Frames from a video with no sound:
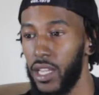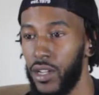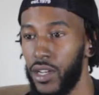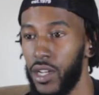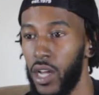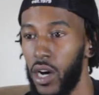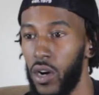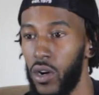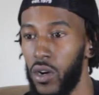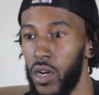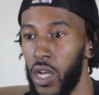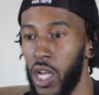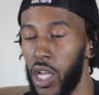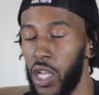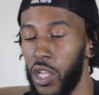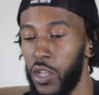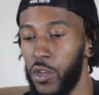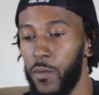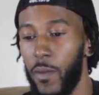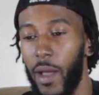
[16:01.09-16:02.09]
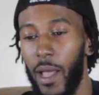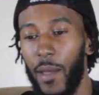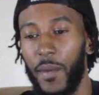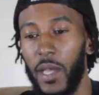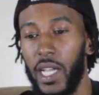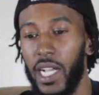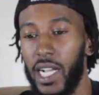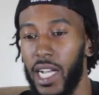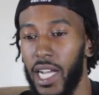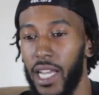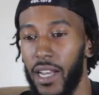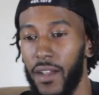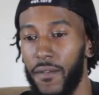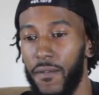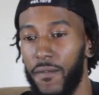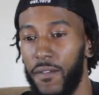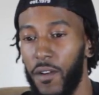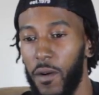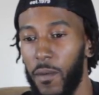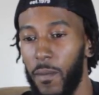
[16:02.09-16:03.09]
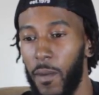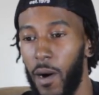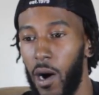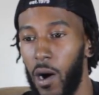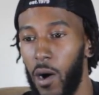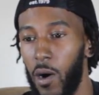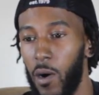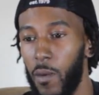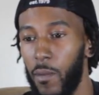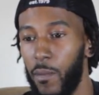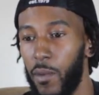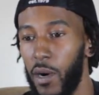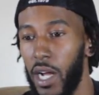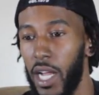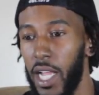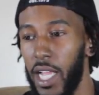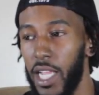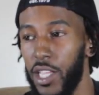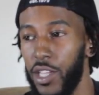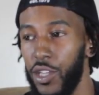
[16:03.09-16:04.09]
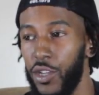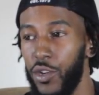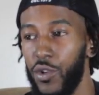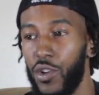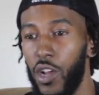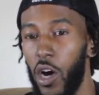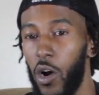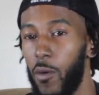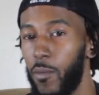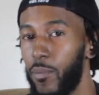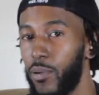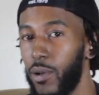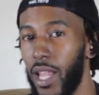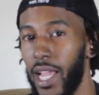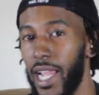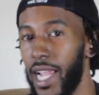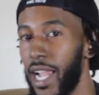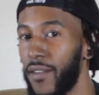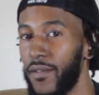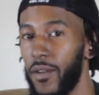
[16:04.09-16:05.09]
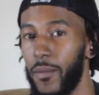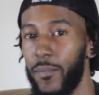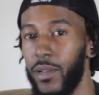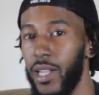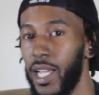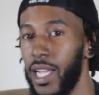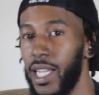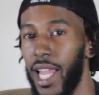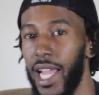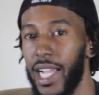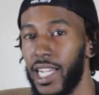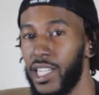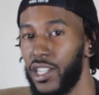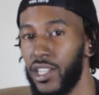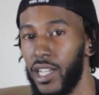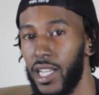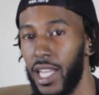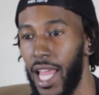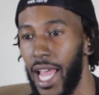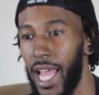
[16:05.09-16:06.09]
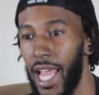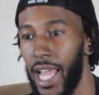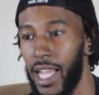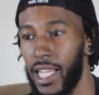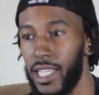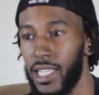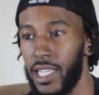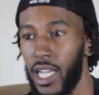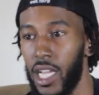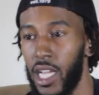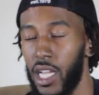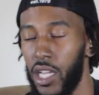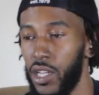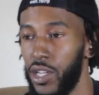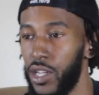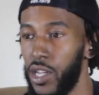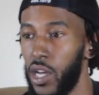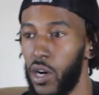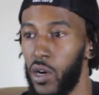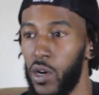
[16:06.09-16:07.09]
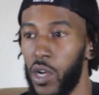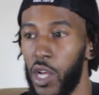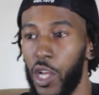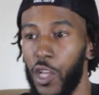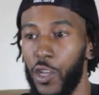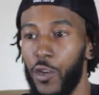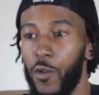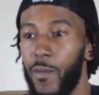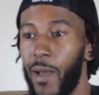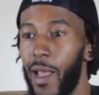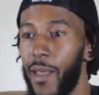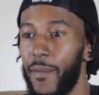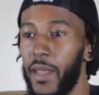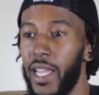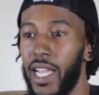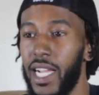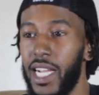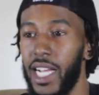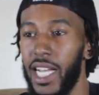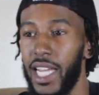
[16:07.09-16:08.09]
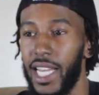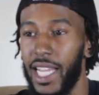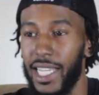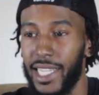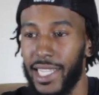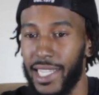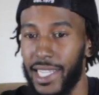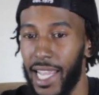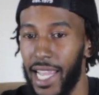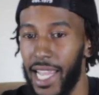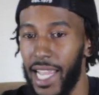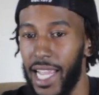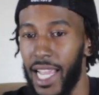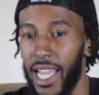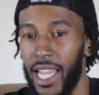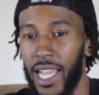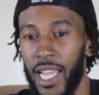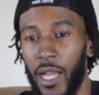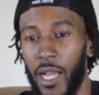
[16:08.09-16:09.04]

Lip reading: You know, you may be good at football, but you don't play every play like it's your last. You know, you may be good at singing,